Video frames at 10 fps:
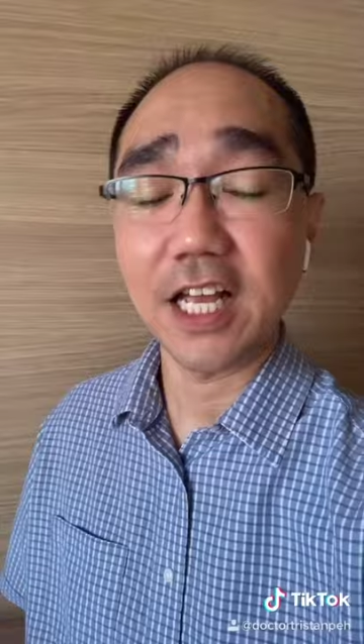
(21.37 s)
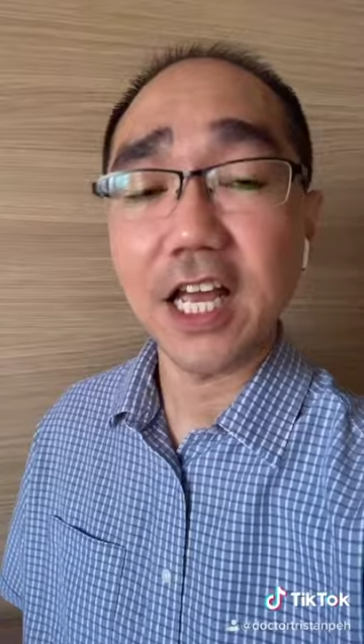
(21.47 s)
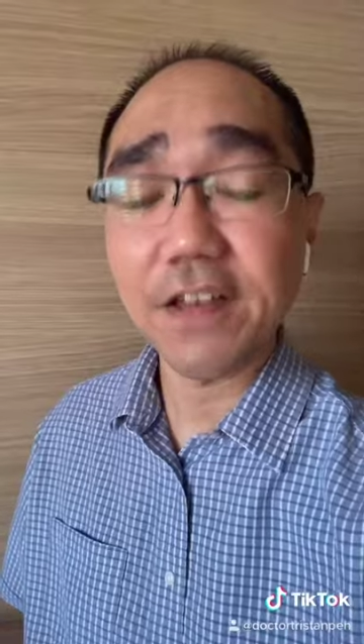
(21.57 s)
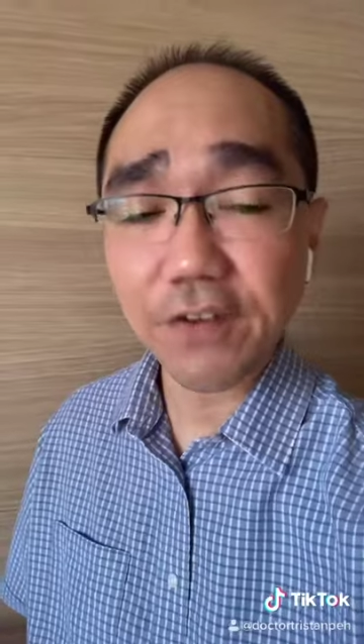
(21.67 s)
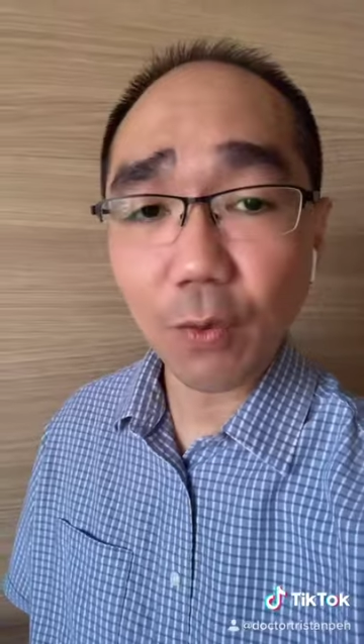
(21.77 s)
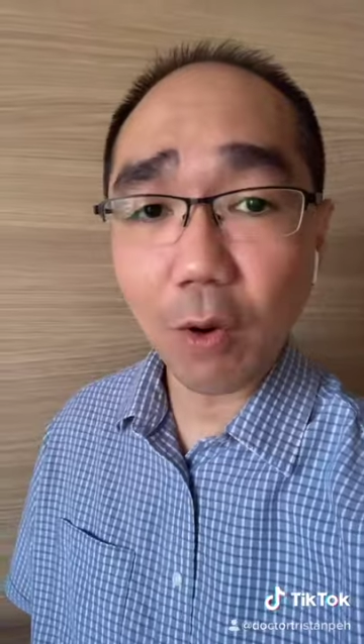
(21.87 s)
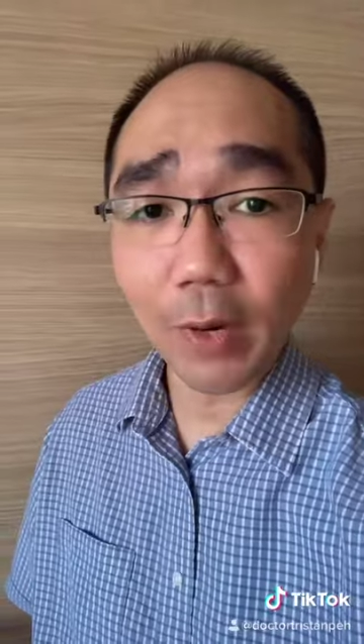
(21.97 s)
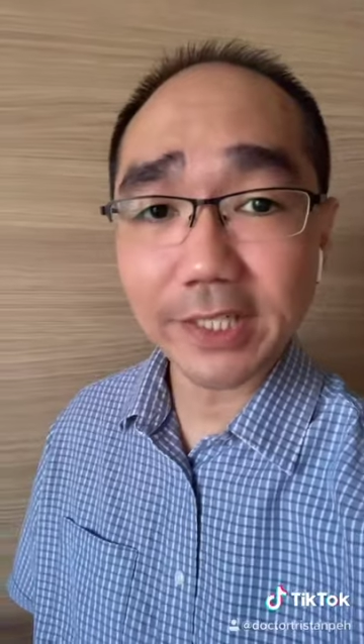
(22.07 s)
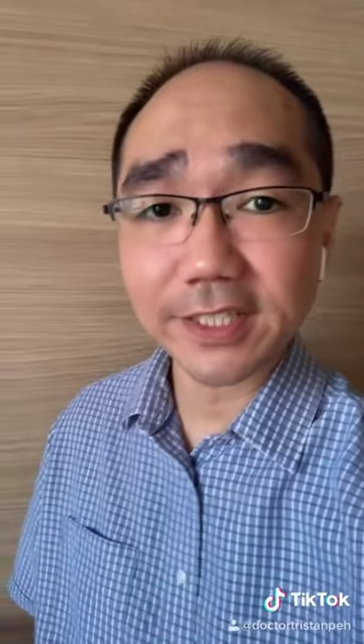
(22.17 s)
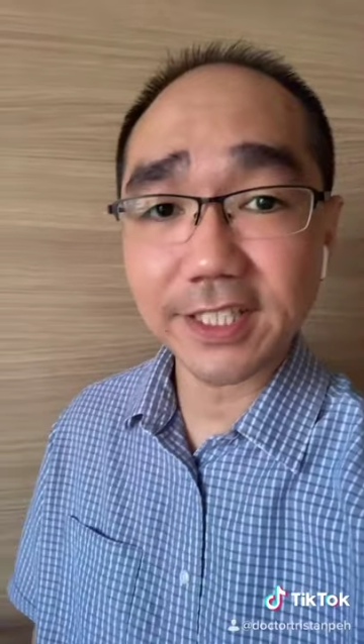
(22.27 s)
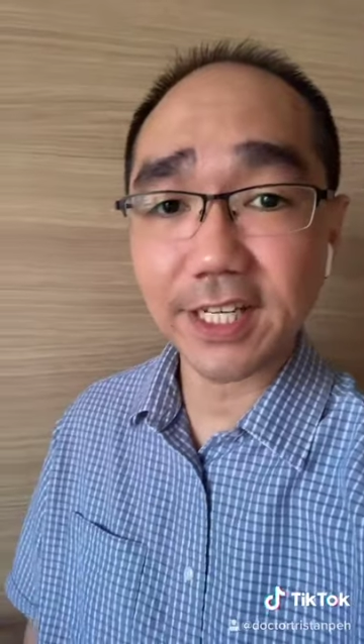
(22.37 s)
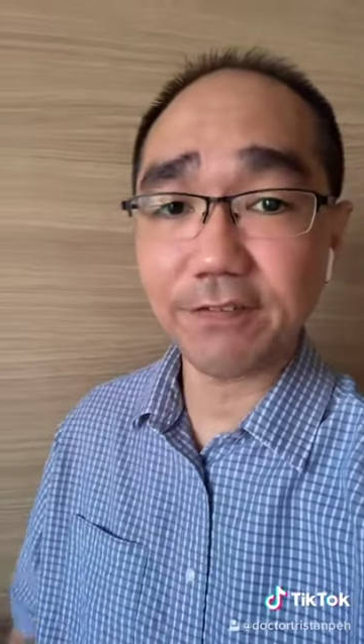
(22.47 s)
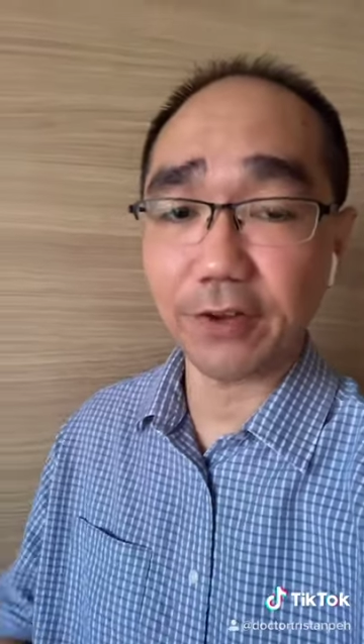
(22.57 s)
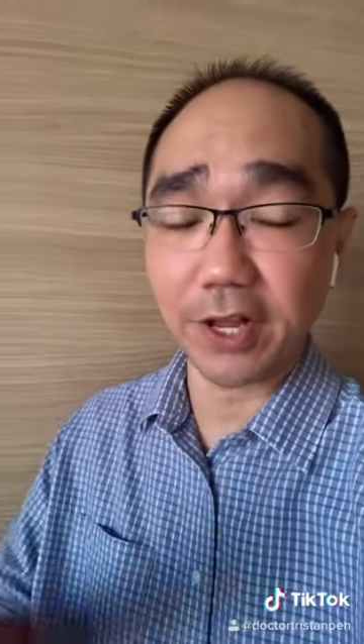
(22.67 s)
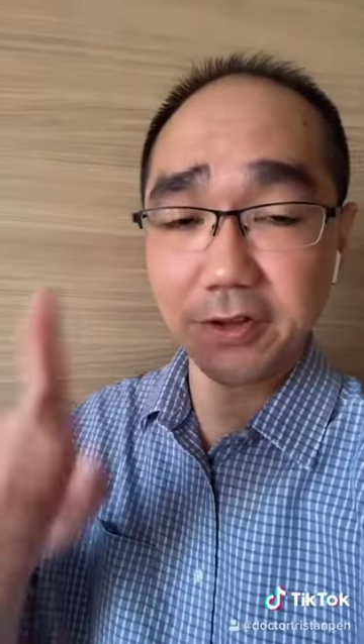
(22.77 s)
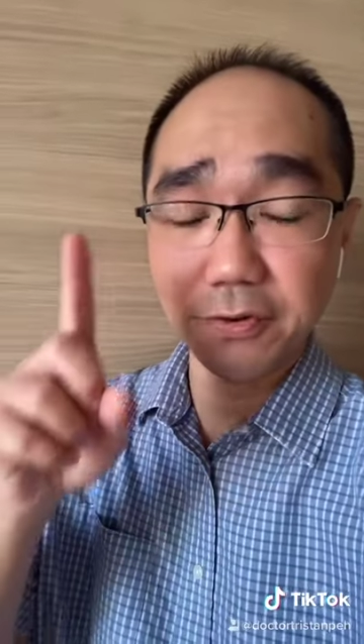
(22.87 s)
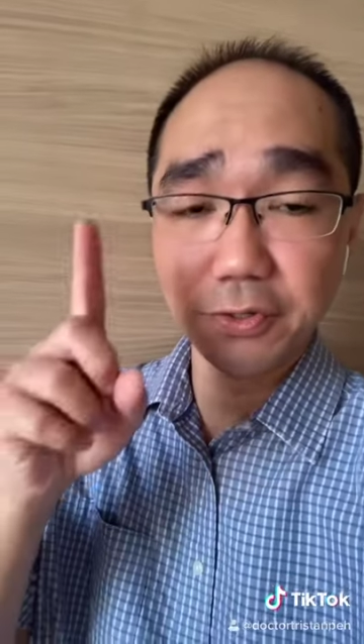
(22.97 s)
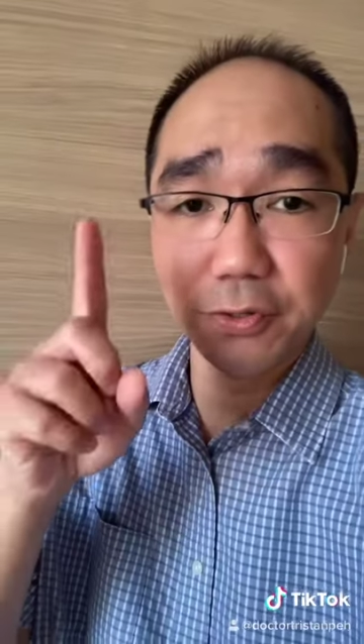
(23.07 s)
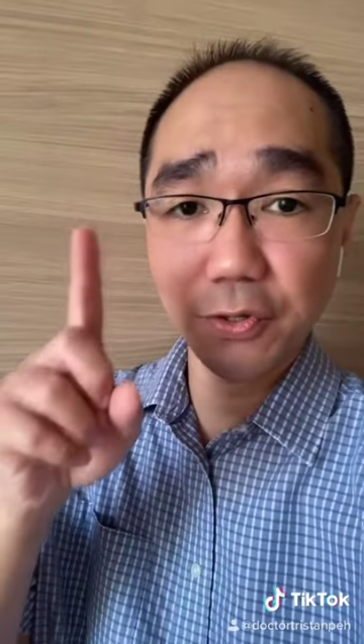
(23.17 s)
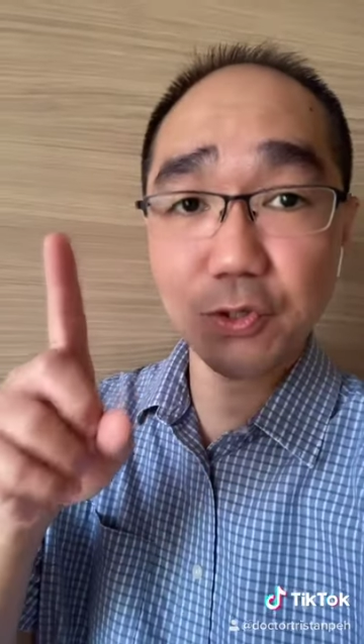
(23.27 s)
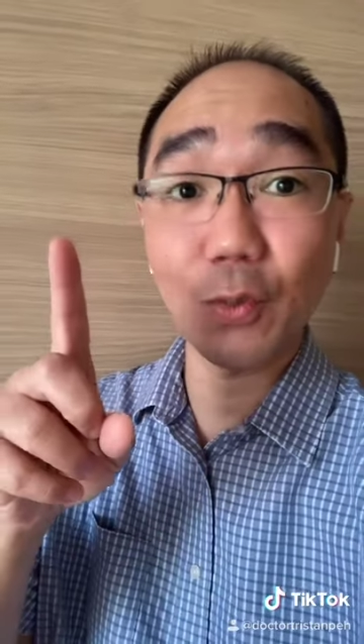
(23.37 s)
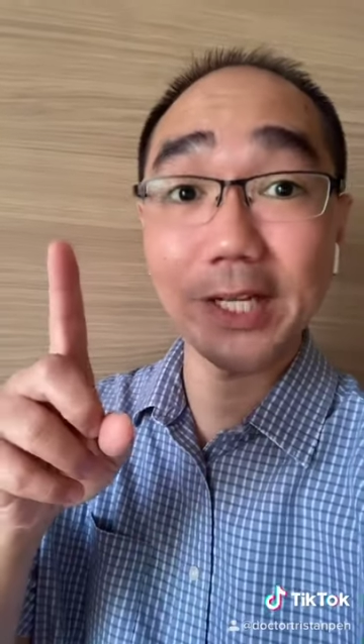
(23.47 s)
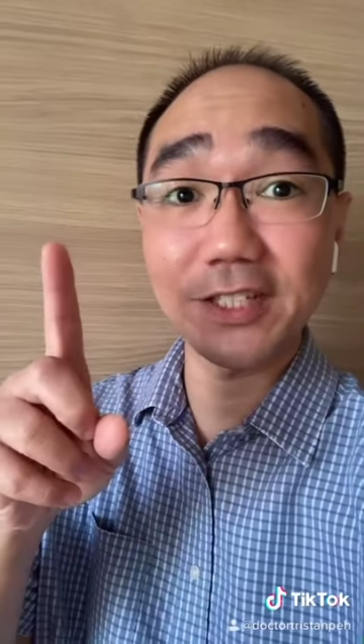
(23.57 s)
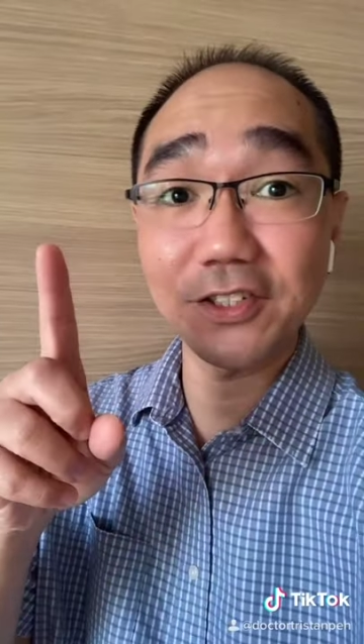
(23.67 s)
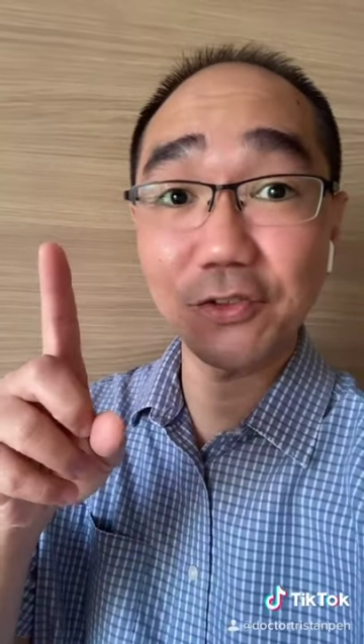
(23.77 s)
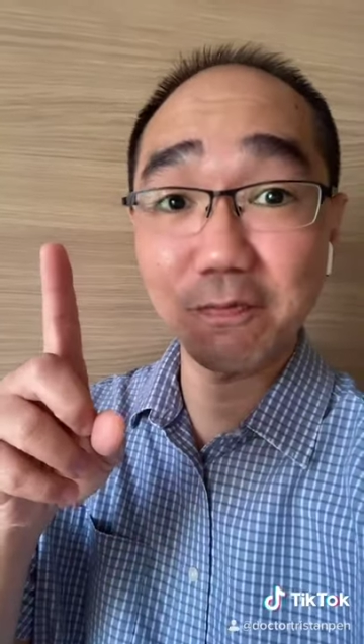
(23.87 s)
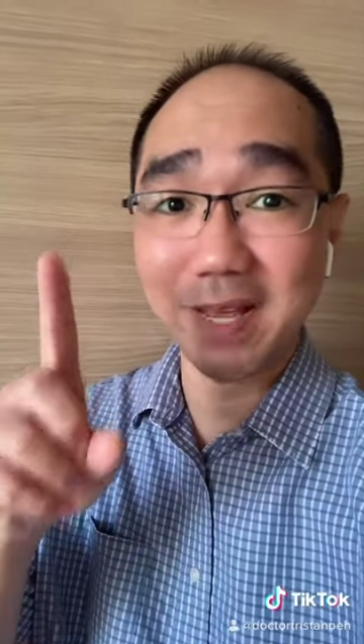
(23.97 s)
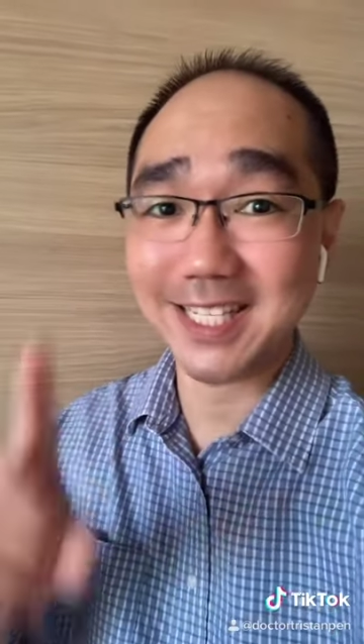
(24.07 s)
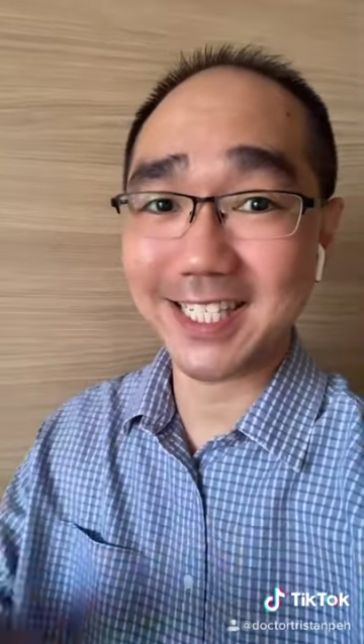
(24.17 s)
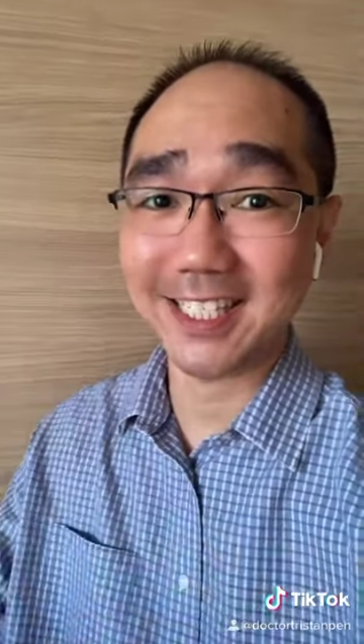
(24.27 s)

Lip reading: If you want whiter teeth, you can also use whitening toothpaste.